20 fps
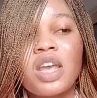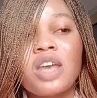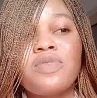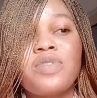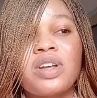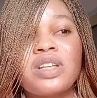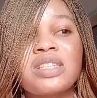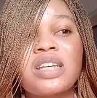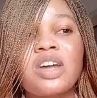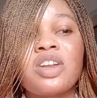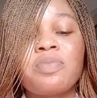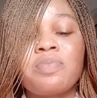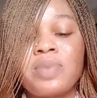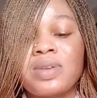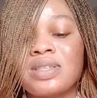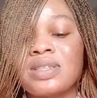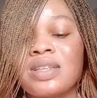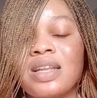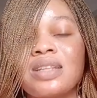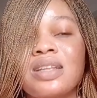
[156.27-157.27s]
if you're this kind of
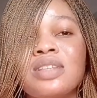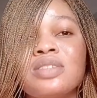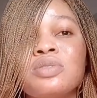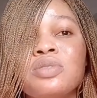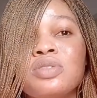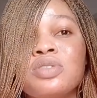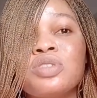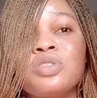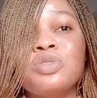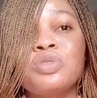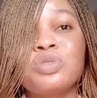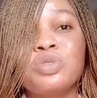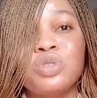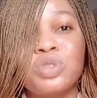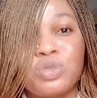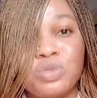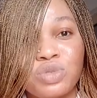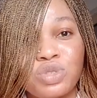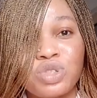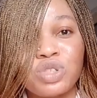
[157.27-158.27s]
person that there's nothing you
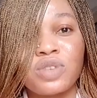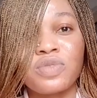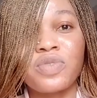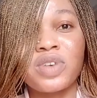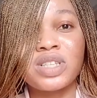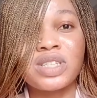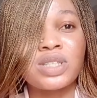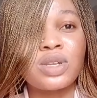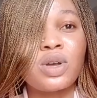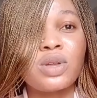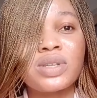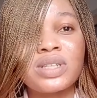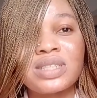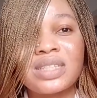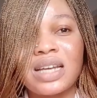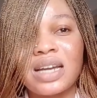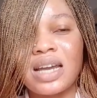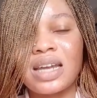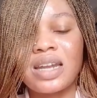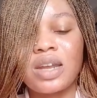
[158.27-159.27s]
use your face is always
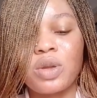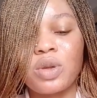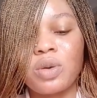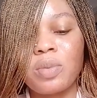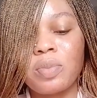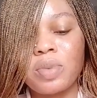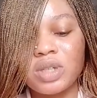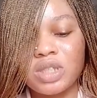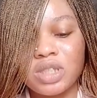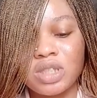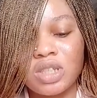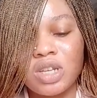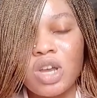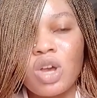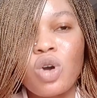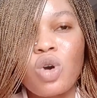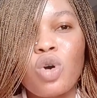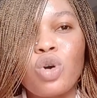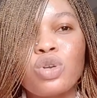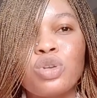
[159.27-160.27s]
darker than your body
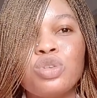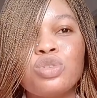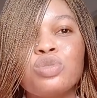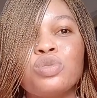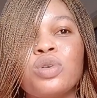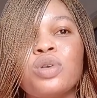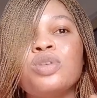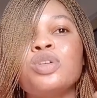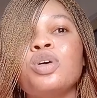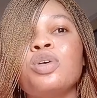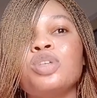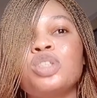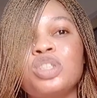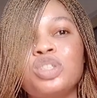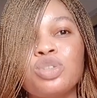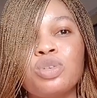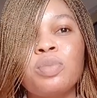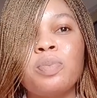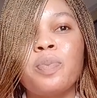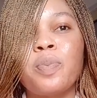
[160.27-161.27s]
or you you're
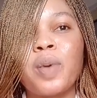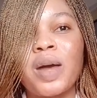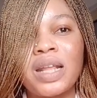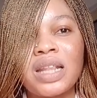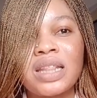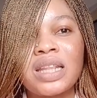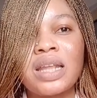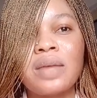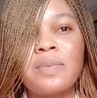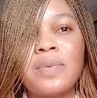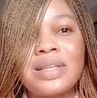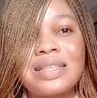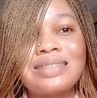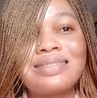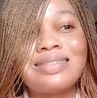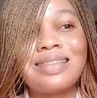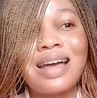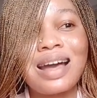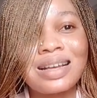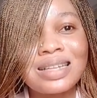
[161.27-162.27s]
still battling with
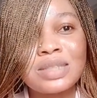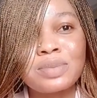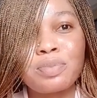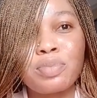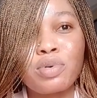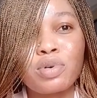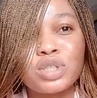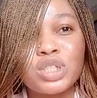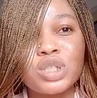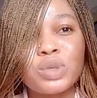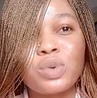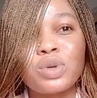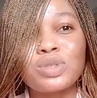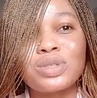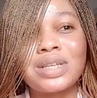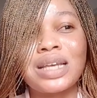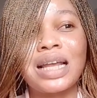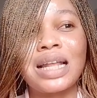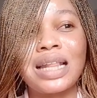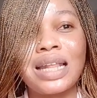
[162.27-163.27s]
dark spots you
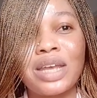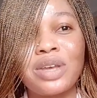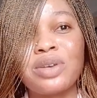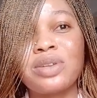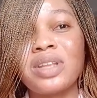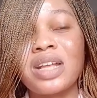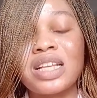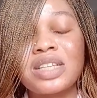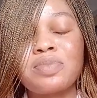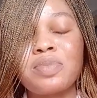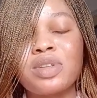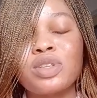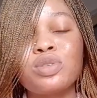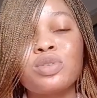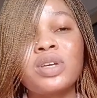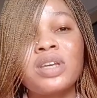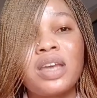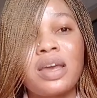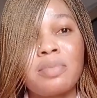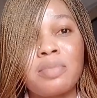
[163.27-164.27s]
want to clear your dark spots
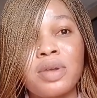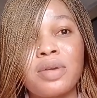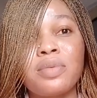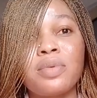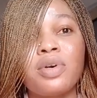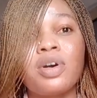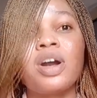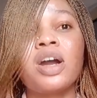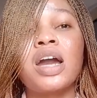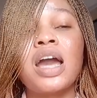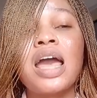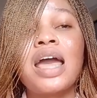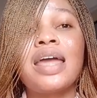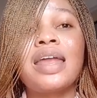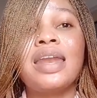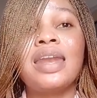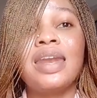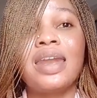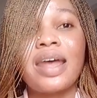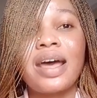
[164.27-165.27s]
don't get me wrong
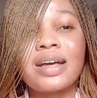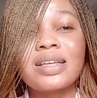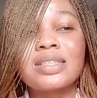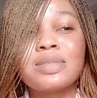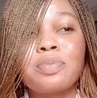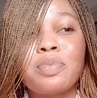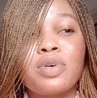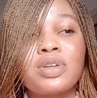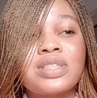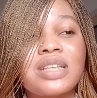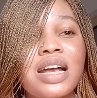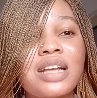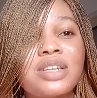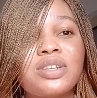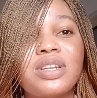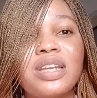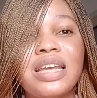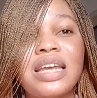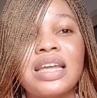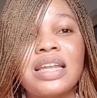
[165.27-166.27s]
dark spots
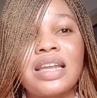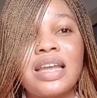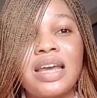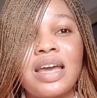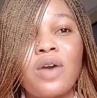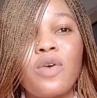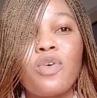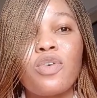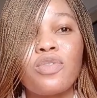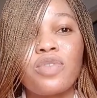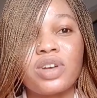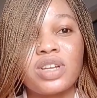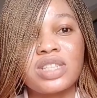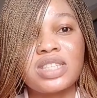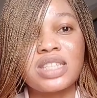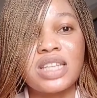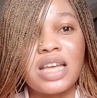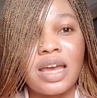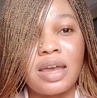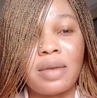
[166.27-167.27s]
actually clear over
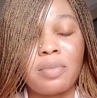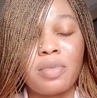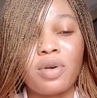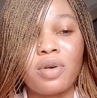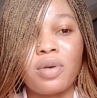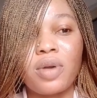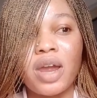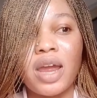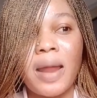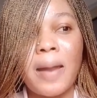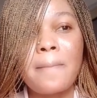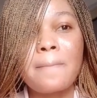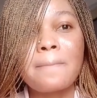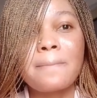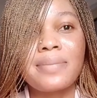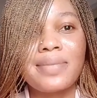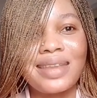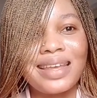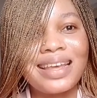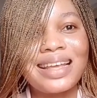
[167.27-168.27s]
time all right
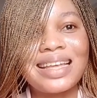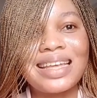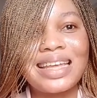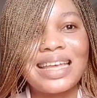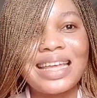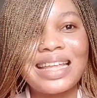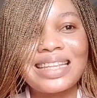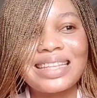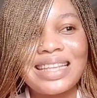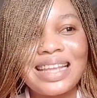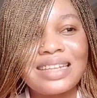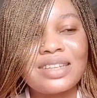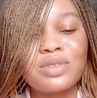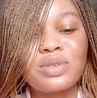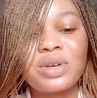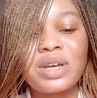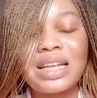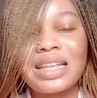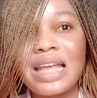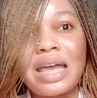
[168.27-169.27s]
they clear they
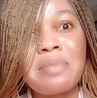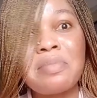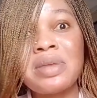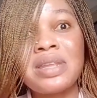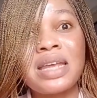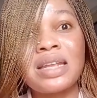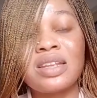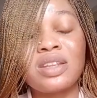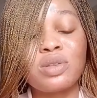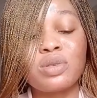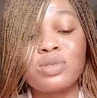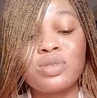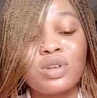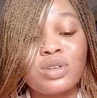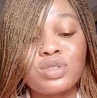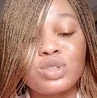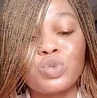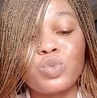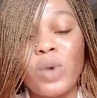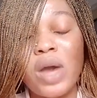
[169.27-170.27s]
don't clear immediately they don't
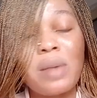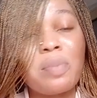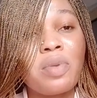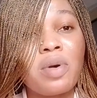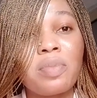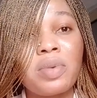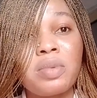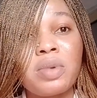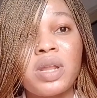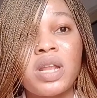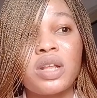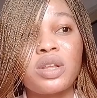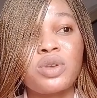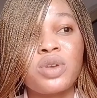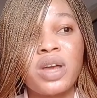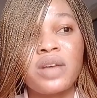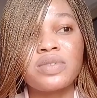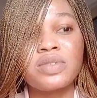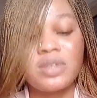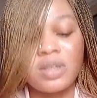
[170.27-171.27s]
just wipe up immediately
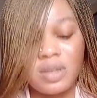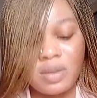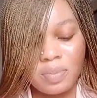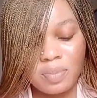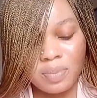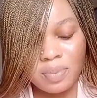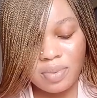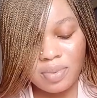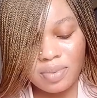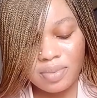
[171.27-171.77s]
you have to keep